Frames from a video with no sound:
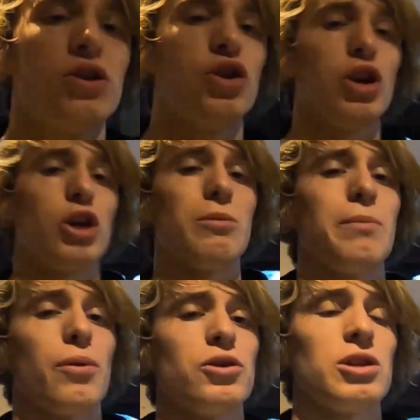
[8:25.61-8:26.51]
a true human
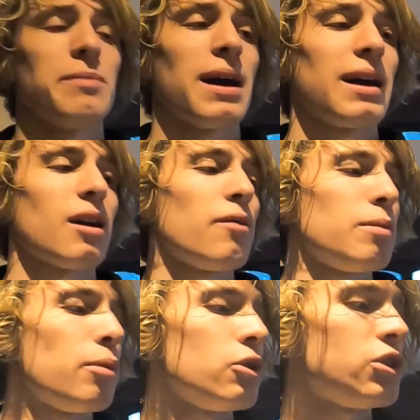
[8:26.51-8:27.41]
punching bag. I've
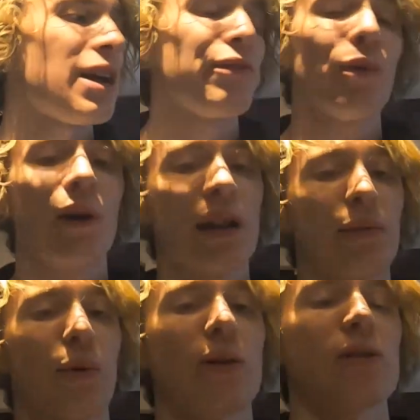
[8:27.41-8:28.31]
been punched everywhere and
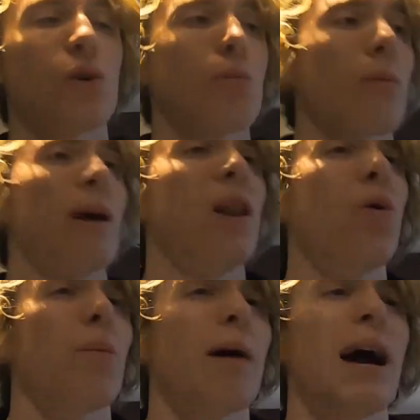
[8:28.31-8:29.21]
everywhere is sore, but my
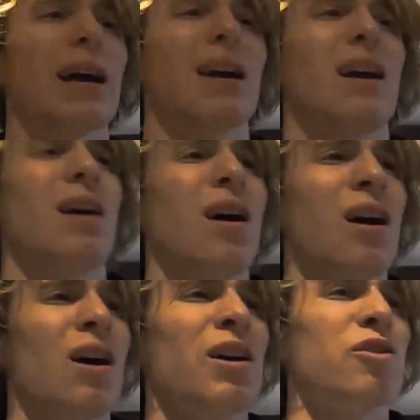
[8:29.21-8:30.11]
lower back
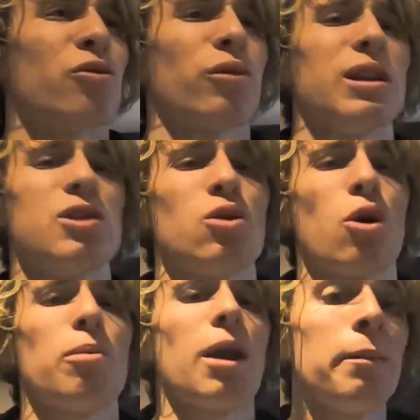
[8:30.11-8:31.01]
is really
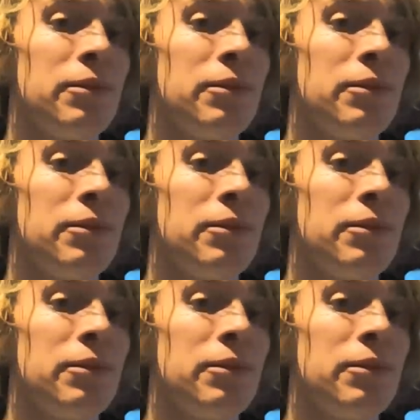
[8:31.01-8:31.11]
sore. But